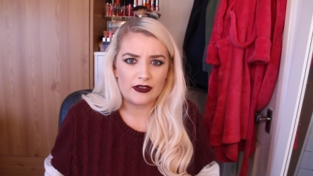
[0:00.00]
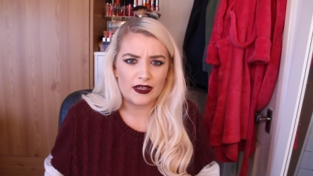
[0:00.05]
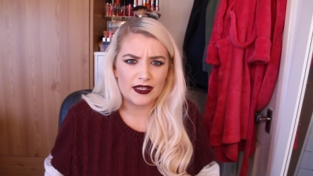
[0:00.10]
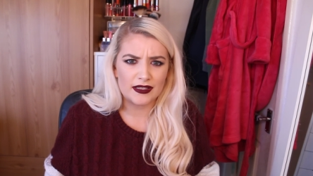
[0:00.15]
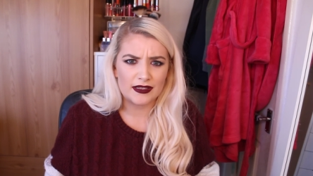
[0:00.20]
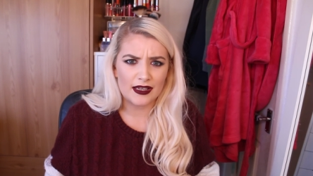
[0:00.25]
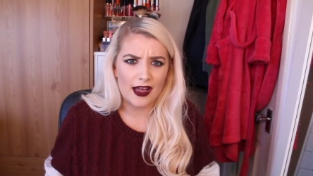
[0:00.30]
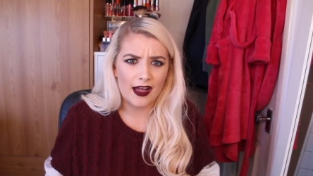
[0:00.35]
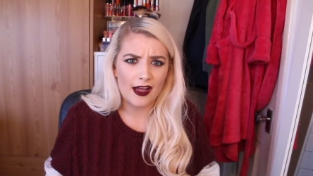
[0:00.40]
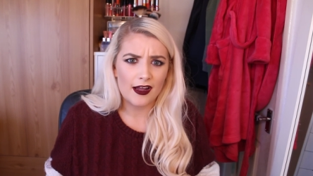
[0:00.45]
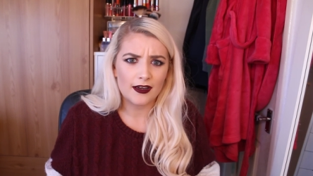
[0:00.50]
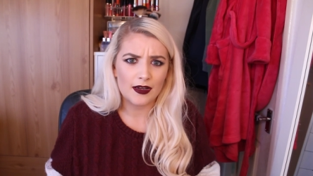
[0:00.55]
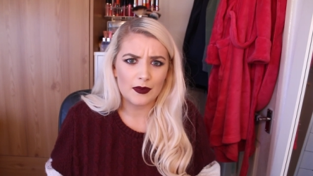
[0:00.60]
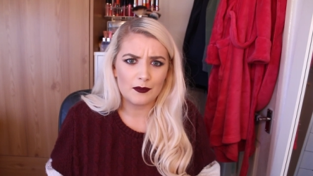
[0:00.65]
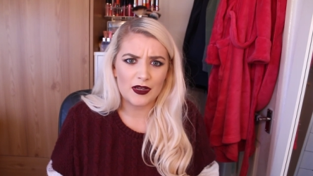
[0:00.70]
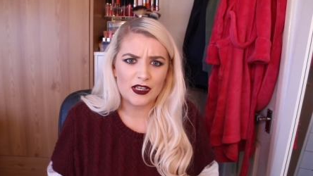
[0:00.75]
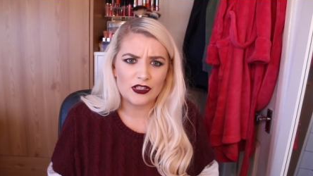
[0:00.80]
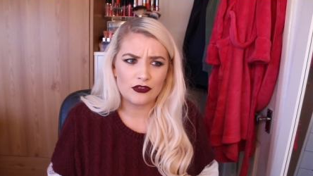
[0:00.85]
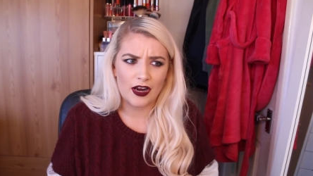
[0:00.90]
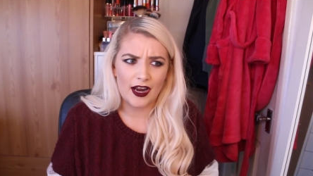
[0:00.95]
really dark
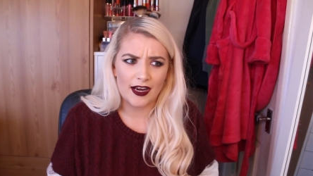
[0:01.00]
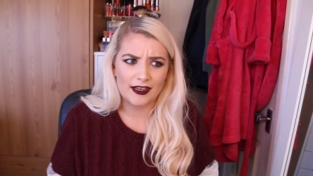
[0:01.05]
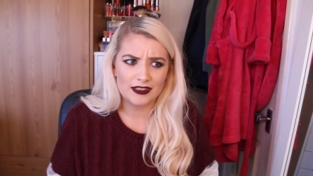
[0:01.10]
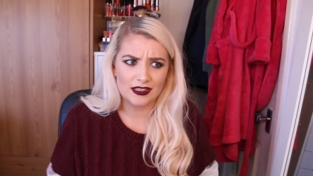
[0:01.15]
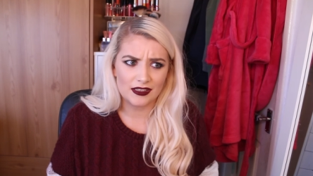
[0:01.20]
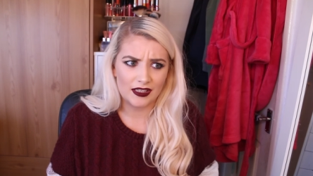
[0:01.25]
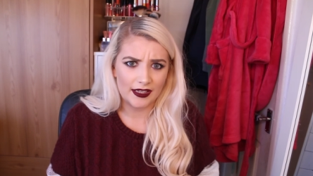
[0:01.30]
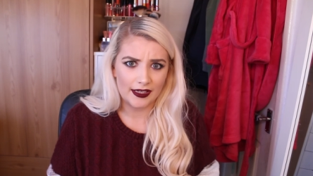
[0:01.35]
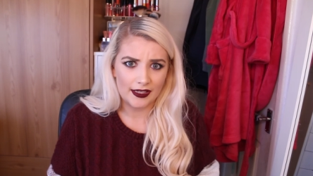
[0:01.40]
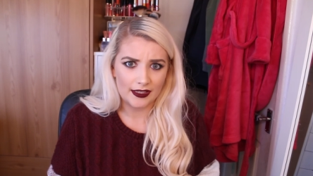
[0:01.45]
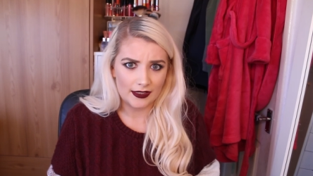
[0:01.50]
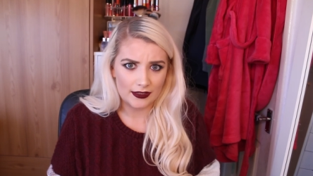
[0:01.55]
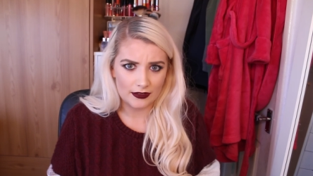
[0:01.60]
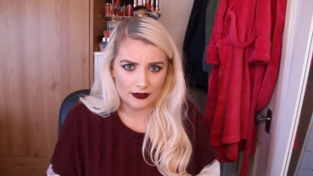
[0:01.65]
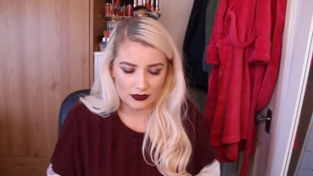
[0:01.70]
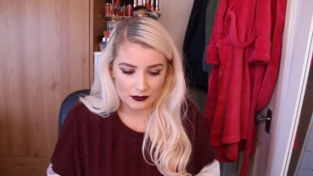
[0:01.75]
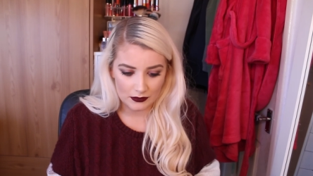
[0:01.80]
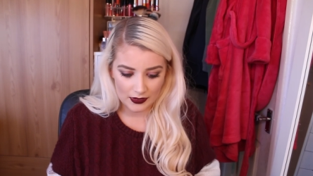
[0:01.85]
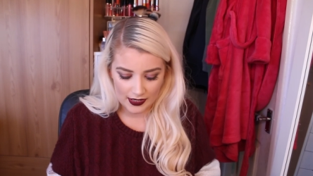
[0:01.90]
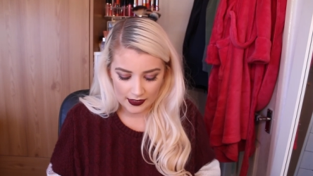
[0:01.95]
and me trying to lighten it
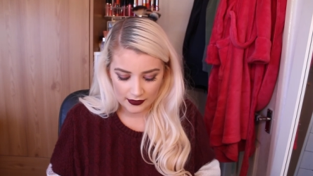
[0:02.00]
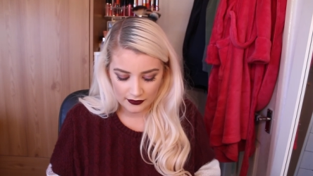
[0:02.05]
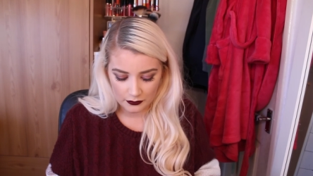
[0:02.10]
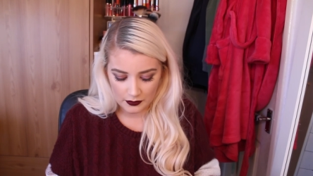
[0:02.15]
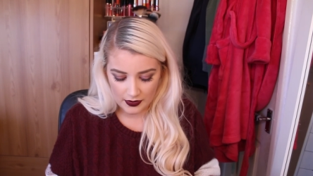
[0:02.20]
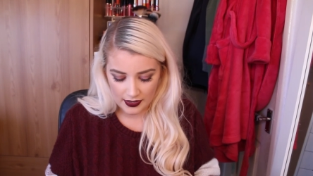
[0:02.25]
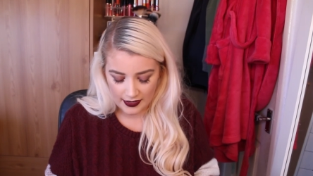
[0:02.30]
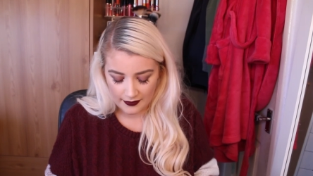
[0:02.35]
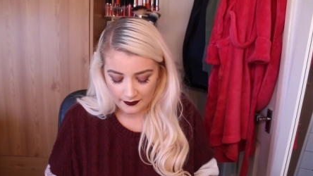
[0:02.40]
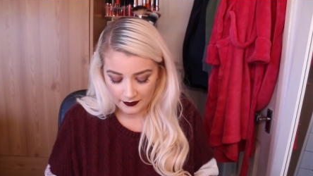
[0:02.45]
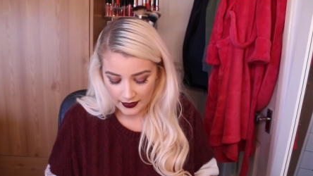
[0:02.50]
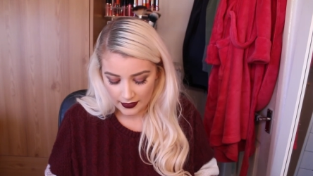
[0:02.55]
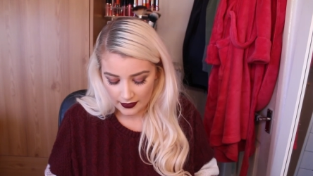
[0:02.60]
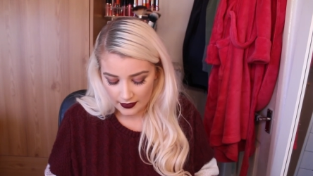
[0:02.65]
in some kind of way.